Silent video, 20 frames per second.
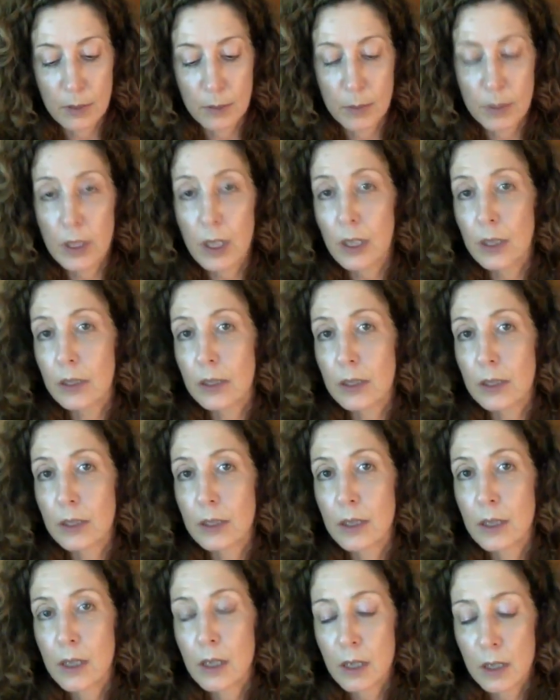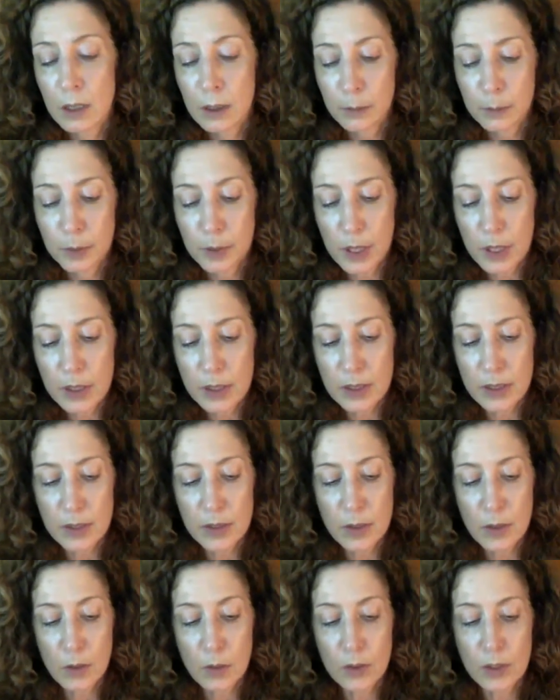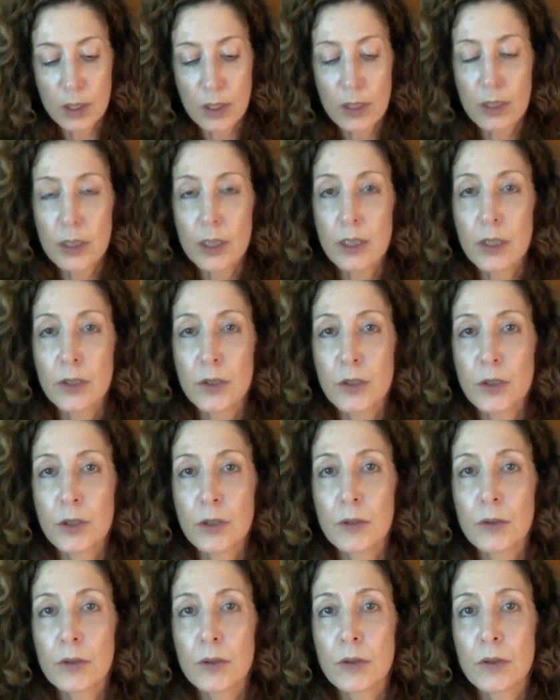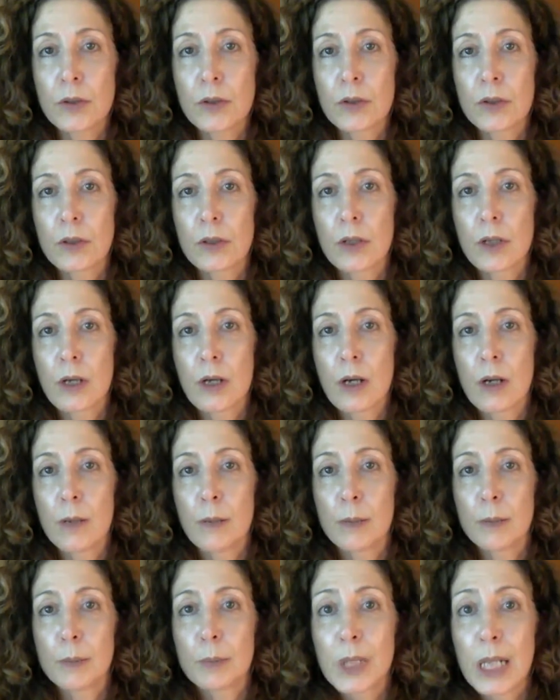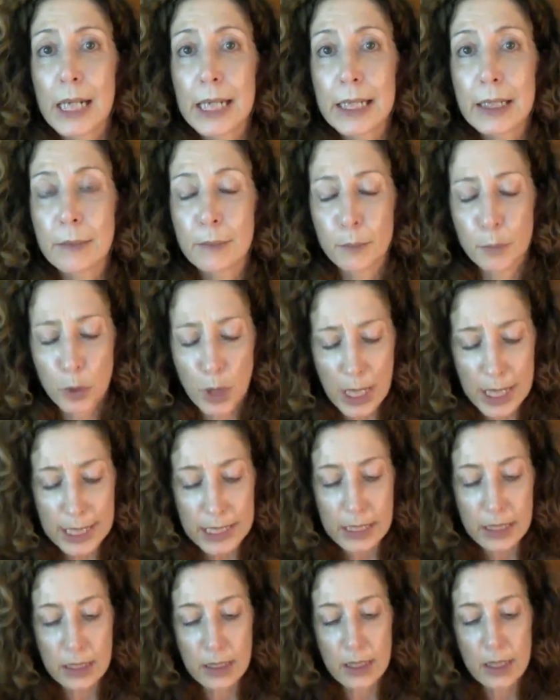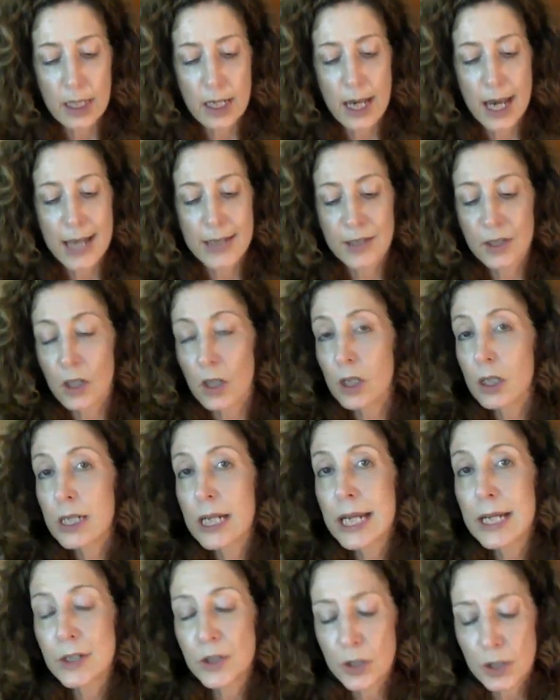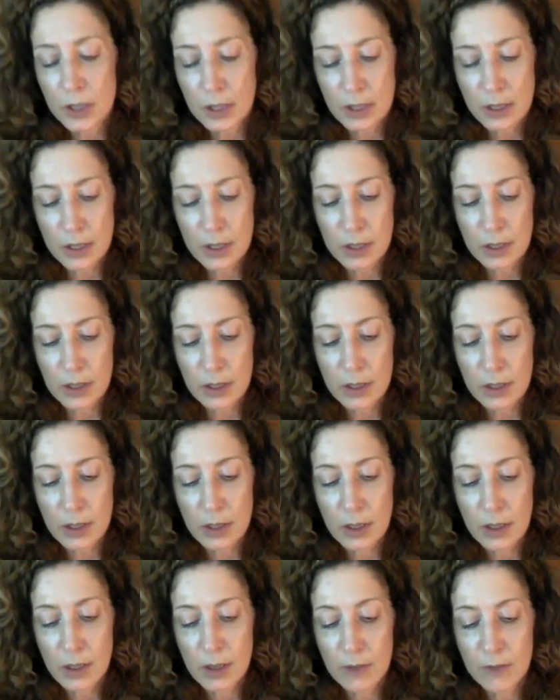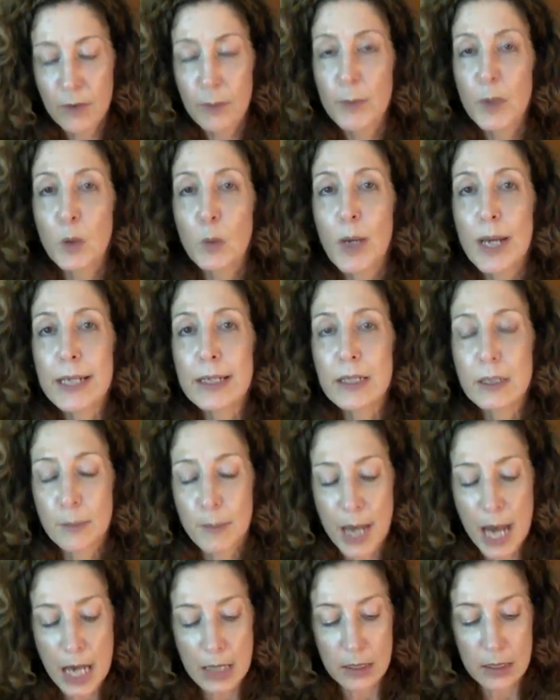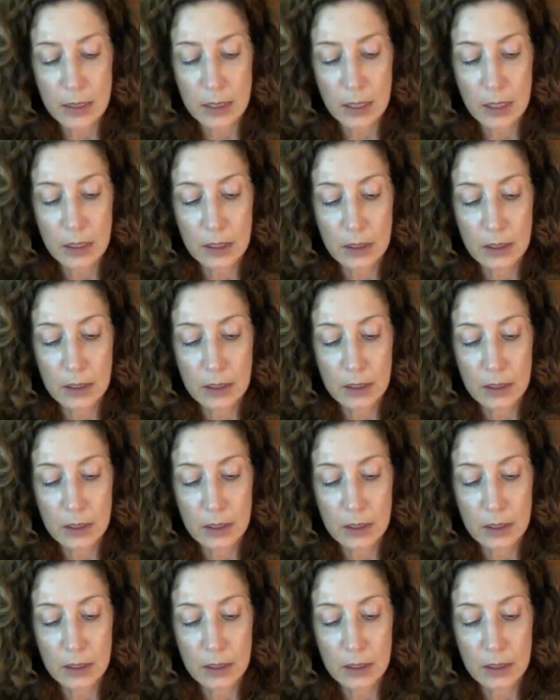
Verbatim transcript: plucked her blood soaked tissues, light, bright as carnations from the wastebasket.